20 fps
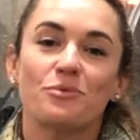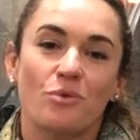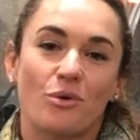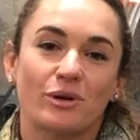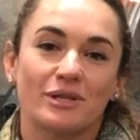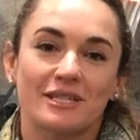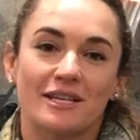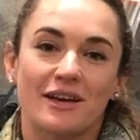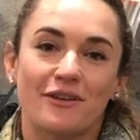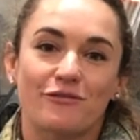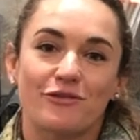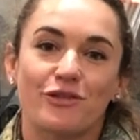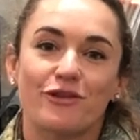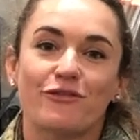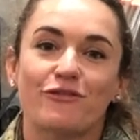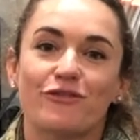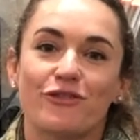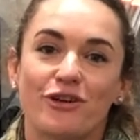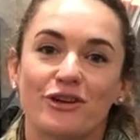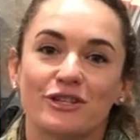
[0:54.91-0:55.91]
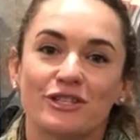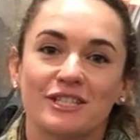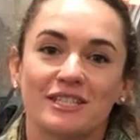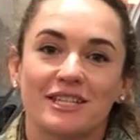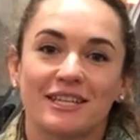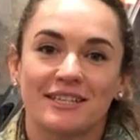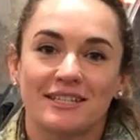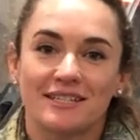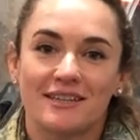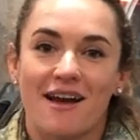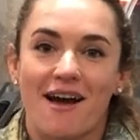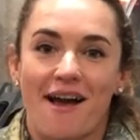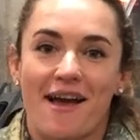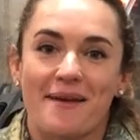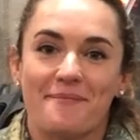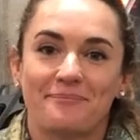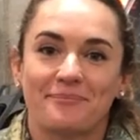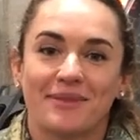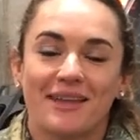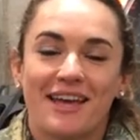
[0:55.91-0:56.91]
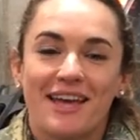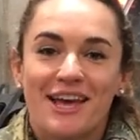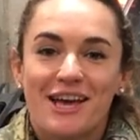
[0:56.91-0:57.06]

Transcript: water for the first time.